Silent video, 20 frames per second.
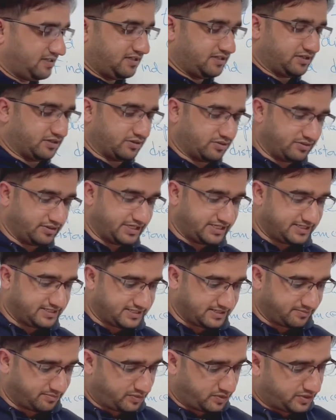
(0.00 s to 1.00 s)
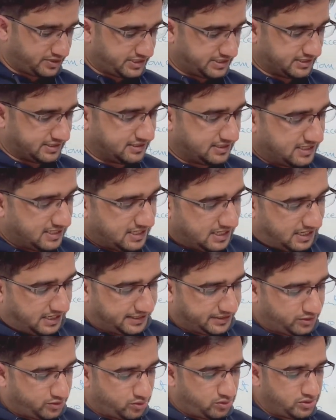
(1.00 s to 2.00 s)
No, it is important. I
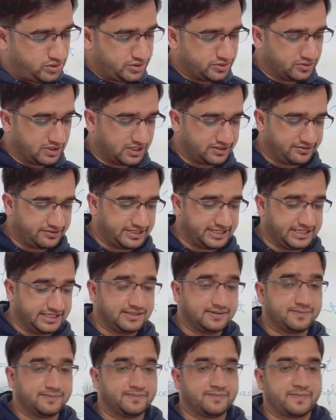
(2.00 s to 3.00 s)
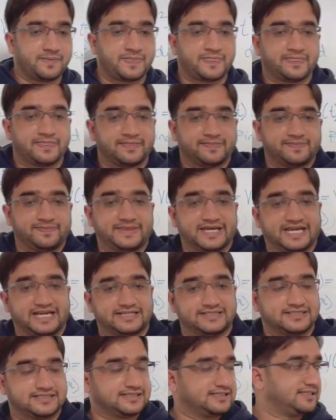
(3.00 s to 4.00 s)
told you already that